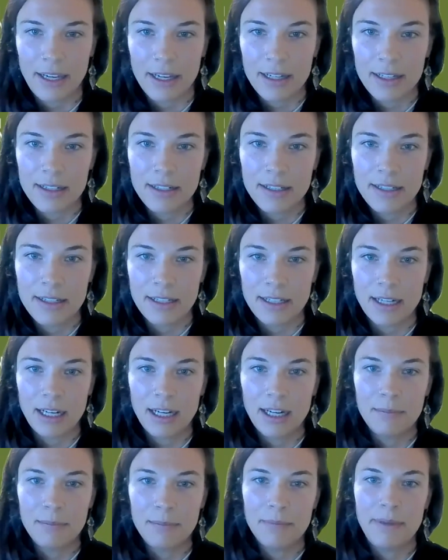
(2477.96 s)
And
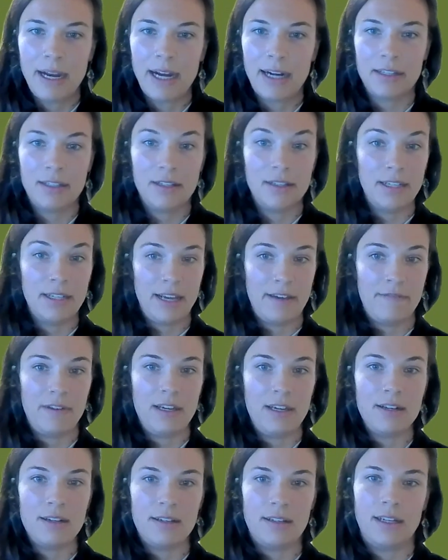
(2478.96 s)
um, back to
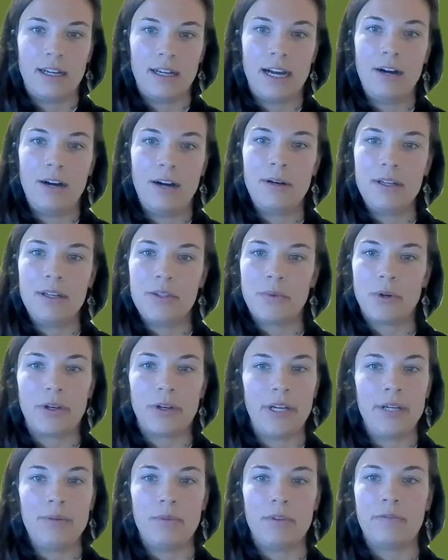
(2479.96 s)
David, how has
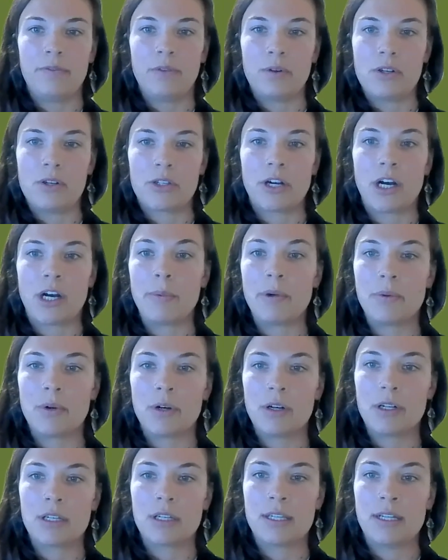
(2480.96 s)
working with Forest Carbon
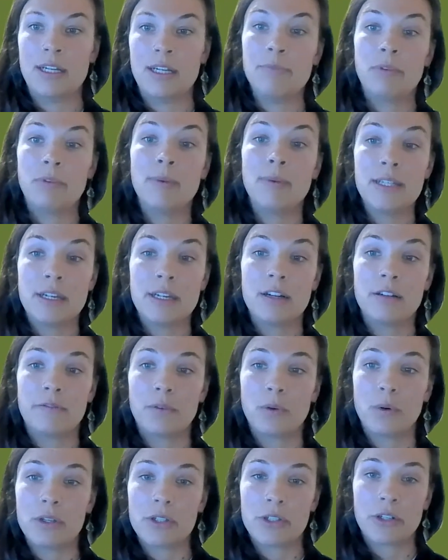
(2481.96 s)
Works and implementing a
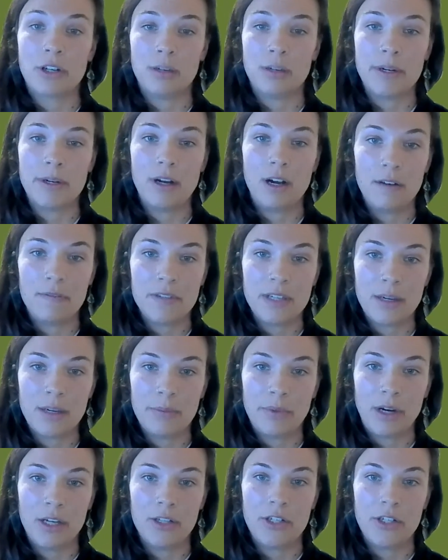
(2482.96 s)
forest carbon
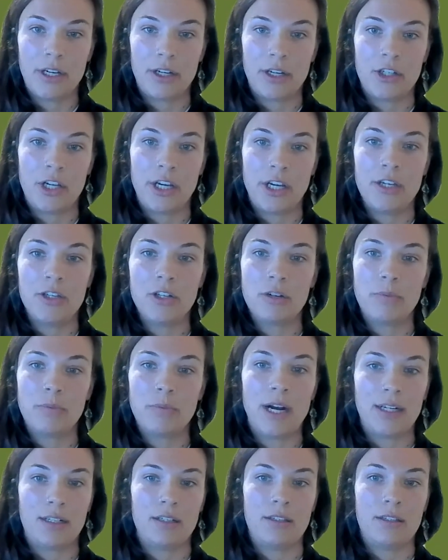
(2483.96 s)
offset project changed your
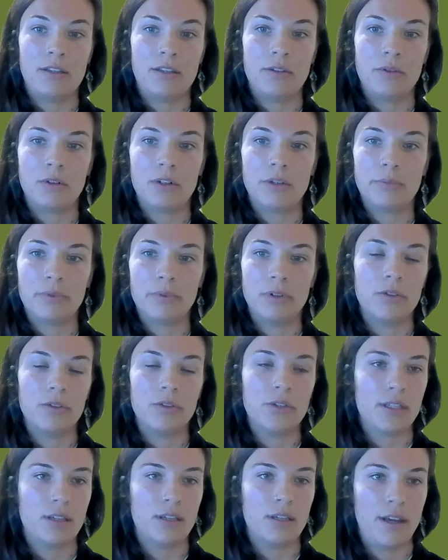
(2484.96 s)
practices or
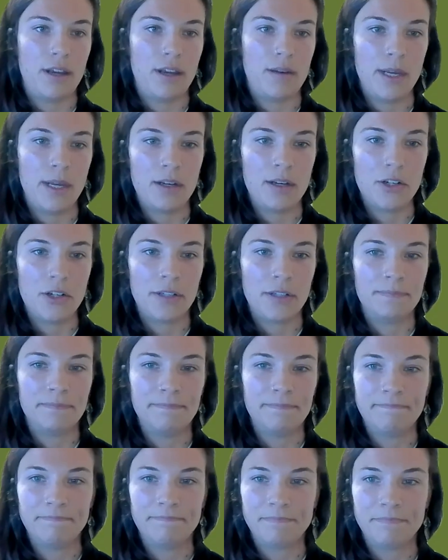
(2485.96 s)
approach as a land manager?
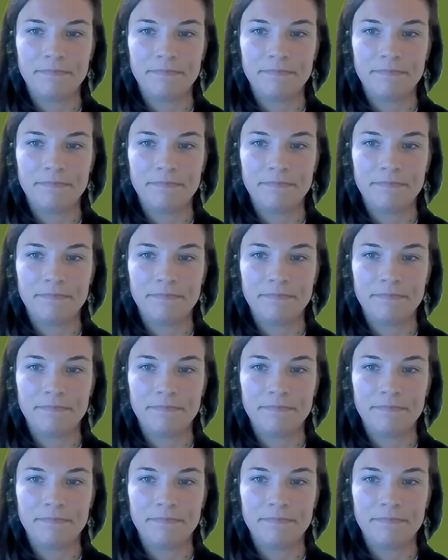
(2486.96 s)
